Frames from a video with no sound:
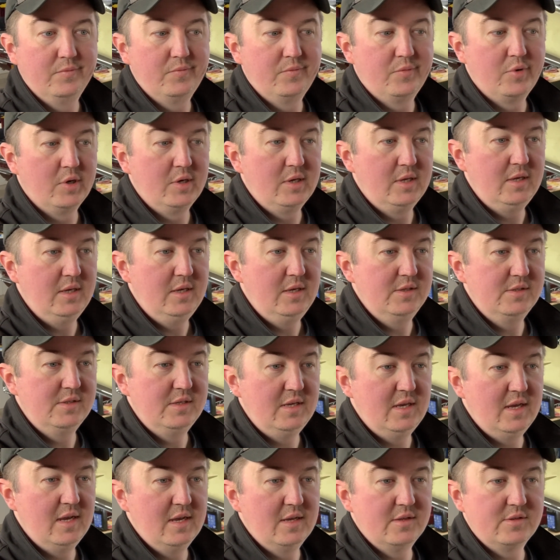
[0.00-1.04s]
Pretty
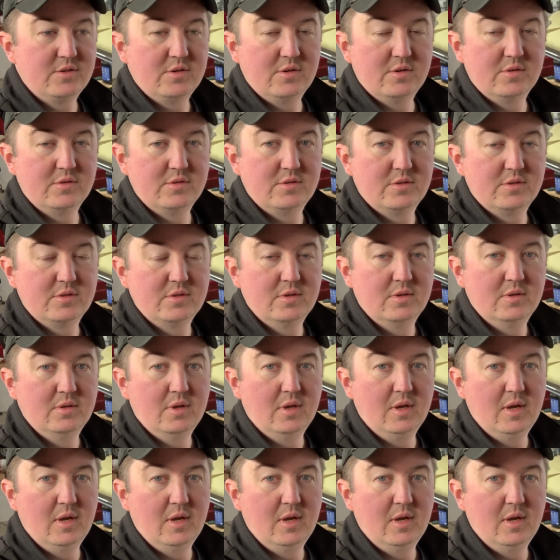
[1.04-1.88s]
easy answers.